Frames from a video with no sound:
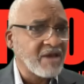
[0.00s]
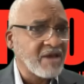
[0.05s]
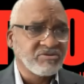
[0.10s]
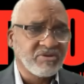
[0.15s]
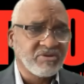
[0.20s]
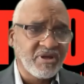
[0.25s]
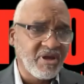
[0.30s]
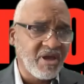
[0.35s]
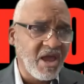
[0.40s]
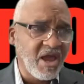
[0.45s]

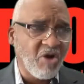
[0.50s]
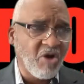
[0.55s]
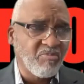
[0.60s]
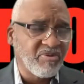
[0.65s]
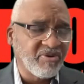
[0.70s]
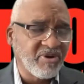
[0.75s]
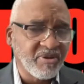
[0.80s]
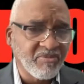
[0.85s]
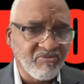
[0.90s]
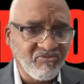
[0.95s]
actually
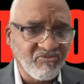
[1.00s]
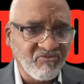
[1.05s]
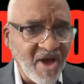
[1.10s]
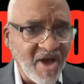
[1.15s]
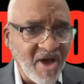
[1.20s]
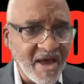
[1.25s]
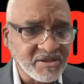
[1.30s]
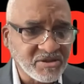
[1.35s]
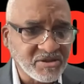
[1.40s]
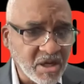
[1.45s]
helping
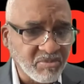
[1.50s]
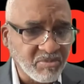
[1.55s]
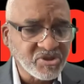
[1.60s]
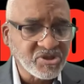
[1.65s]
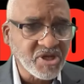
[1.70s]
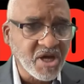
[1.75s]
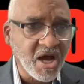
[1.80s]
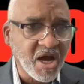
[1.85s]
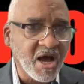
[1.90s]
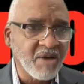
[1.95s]
them find
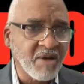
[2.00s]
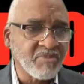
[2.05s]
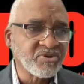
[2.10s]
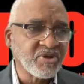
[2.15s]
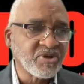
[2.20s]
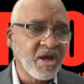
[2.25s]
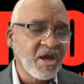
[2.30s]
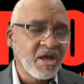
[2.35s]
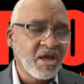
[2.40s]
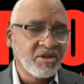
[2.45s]
summer
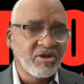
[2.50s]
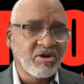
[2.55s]
jobs,